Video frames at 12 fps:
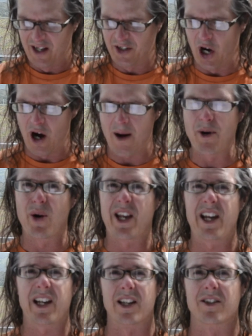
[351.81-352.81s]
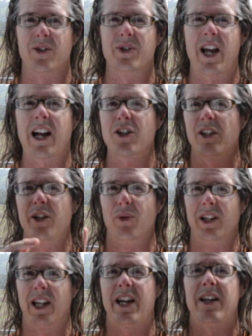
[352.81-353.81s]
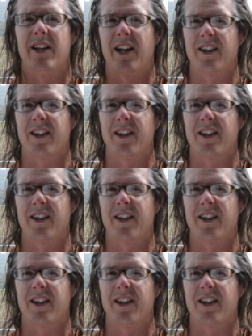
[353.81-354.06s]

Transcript: Tom O'Higgins, who's actually related,